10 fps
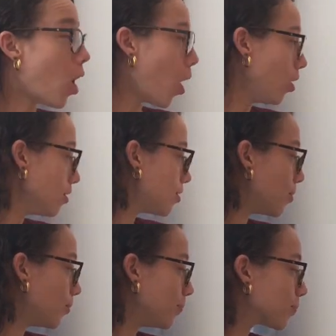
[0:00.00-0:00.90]

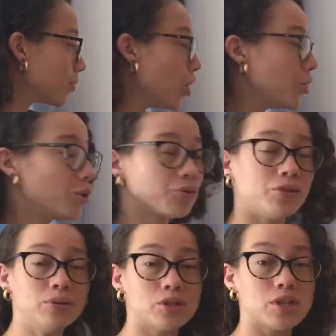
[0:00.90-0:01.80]
Also, the
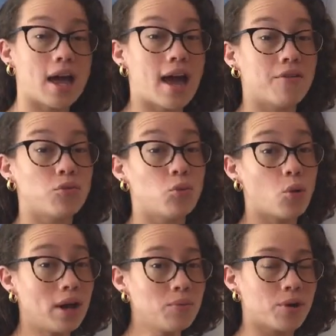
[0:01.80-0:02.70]
roots have
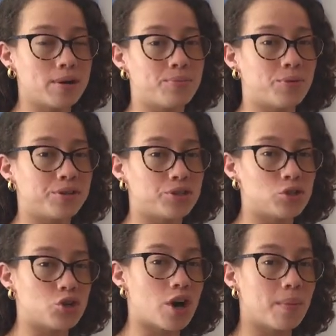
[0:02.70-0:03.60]
one more
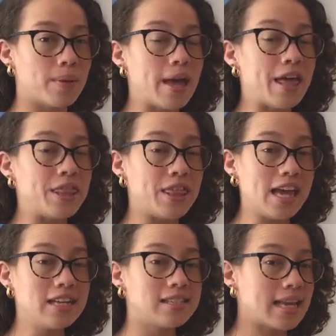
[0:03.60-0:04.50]
important job.
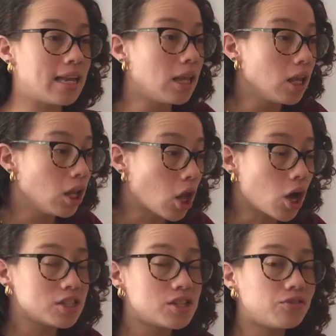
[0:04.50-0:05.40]
They send
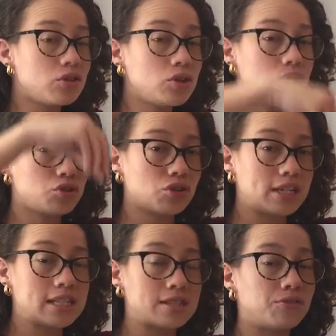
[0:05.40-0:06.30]
lots of
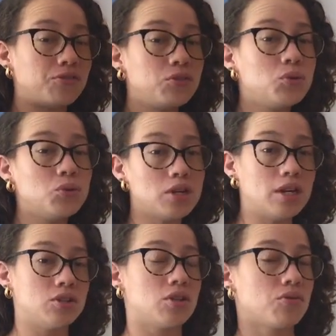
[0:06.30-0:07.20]
nutrients and food
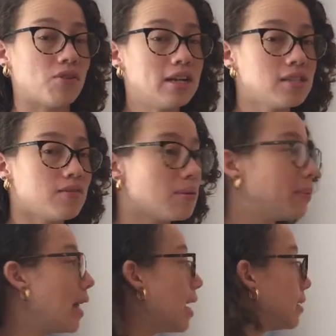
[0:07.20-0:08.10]
to the rest of the
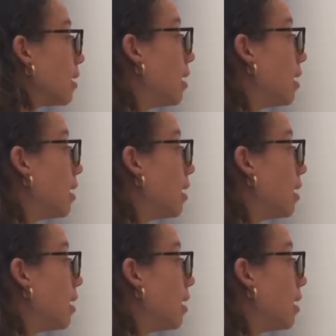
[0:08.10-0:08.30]
plant,